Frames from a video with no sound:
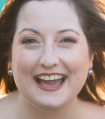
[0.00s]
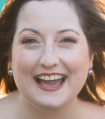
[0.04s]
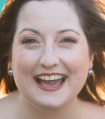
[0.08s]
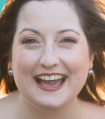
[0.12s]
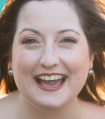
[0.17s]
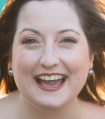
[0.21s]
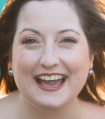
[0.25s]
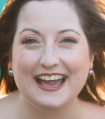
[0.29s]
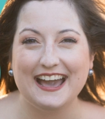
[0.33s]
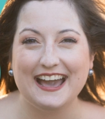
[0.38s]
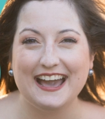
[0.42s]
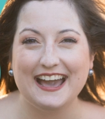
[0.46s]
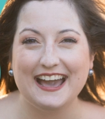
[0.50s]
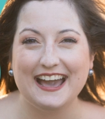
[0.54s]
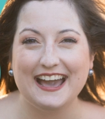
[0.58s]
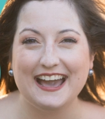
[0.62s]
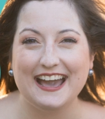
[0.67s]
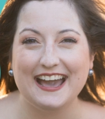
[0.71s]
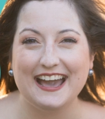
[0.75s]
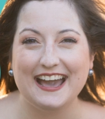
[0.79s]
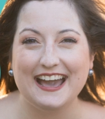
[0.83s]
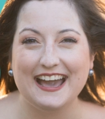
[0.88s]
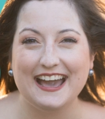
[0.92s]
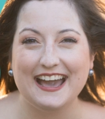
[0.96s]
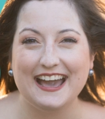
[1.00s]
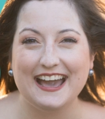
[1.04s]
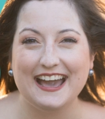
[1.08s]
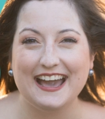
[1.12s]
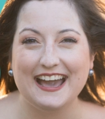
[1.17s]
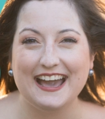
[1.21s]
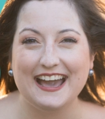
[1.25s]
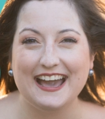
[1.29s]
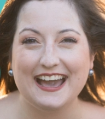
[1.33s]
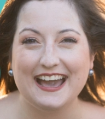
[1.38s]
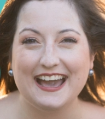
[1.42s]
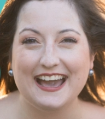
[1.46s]

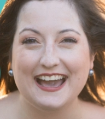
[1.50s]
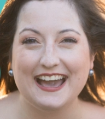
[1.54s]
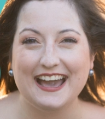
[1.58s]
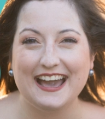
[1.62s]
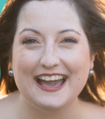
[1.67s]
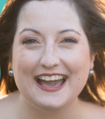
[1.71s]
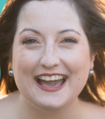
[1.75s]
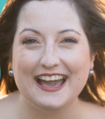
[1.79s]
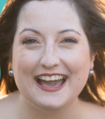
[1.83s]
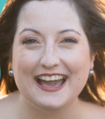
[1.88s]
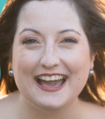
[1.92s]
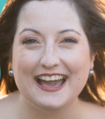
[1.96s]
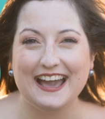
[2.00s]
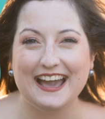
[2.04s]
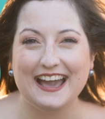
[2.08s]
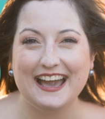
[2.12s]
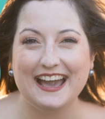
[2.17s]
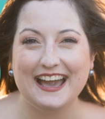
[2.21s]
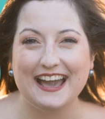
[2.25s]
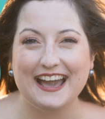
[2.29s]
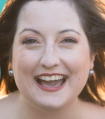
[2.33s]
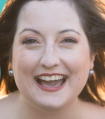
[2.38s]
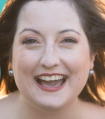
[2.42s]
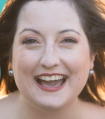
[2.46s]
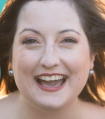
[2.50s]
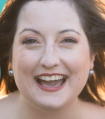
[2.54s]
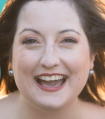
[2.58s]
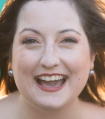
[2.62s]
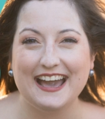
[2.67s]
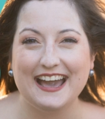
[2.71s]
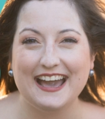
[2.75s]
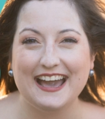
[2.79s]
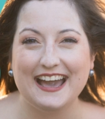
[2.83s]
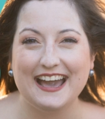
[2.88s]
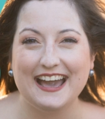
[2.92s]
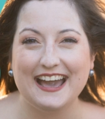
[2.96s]

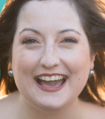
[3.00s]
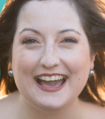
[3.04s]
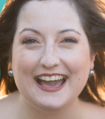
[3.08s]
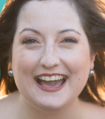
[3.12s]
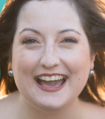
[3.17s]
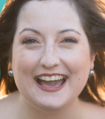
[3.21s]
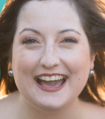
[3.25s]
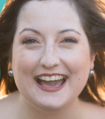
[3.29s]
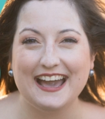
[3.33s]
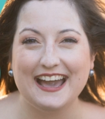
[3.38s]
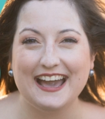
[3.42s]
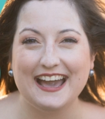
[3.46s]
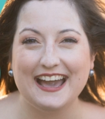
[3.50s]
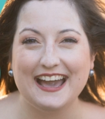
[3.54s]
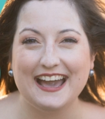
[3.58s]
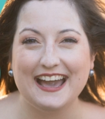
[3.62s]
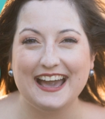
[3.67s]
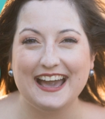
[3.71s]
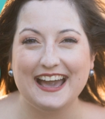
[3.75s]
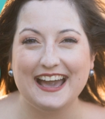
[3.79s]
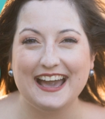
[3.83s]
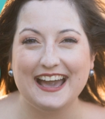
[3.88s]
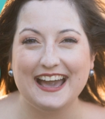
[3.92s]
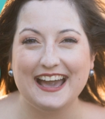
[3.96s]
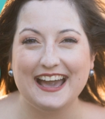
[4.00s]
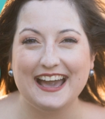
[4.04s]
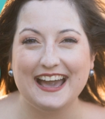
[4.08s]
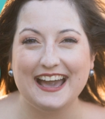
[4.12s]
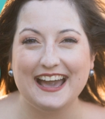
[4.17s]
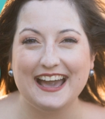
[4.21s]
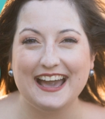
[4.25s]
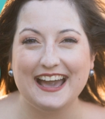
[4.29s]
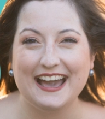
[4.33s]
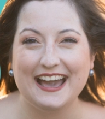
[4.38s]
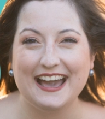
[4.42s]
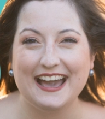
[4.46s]

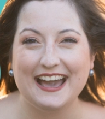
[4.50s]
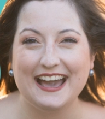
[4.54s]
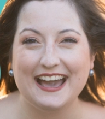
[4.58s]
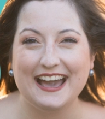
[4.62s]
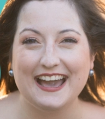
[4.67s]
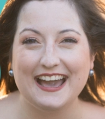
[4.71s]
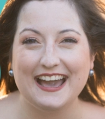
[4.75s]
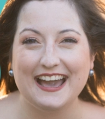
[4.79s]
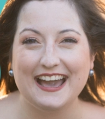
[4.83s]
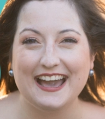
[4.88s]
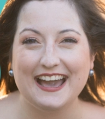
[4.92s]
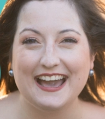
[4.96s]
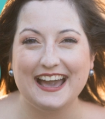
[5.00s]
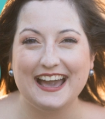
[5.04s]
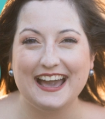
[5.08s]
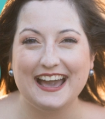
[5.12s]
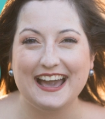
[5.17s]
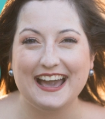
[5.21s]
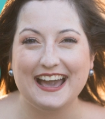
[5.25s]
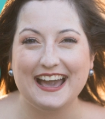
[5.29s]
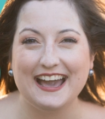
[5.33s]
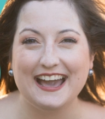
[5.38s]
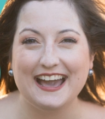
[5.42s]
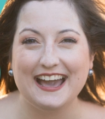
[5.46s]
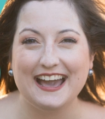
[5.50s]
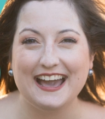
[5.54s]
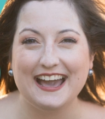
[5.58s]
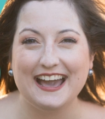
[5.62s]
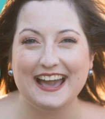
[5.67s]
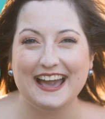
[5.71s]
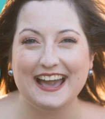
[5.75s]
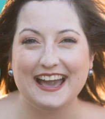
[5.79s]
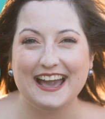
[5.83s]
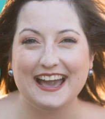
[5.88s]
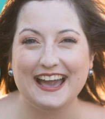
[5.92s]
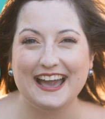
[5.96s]

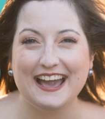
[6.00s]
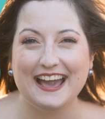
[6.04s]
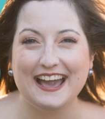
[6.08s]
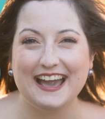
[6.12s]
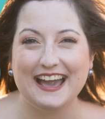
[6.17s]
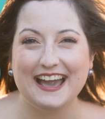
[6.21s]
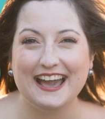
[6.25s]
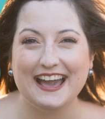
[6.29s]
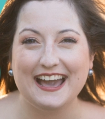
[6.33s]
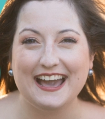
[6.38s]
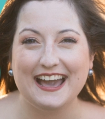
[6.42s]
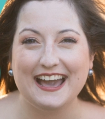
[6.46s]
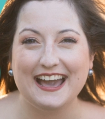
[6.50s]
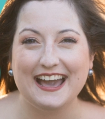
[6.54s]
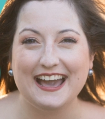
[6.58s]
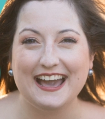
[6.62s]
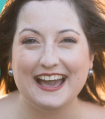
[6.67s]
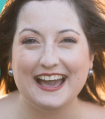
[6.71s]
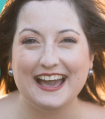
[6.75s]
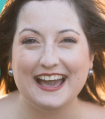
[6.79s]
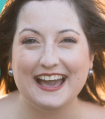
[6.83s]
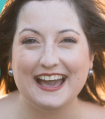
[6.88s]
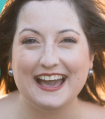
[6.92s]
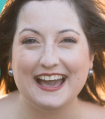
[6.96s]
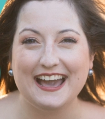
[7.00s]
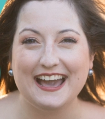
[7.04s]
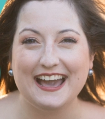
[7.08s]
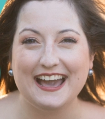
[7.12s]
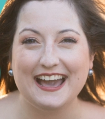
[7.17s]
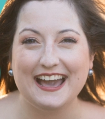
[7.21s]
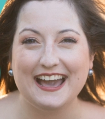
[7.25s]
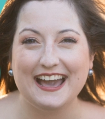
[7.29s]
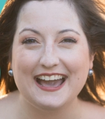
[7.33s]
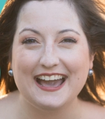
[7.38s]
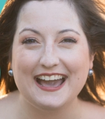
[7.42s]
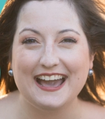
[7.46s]

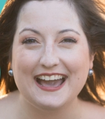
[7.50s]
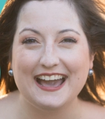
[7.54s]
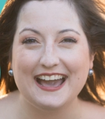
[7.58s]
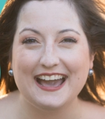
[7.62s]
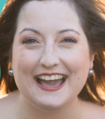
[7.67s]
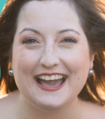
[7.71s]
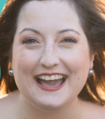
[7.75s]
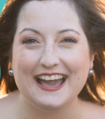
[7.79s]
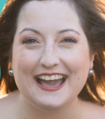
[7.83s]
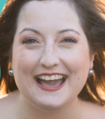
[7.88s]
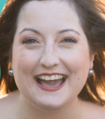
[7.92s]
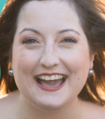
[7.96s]
(no lip movement)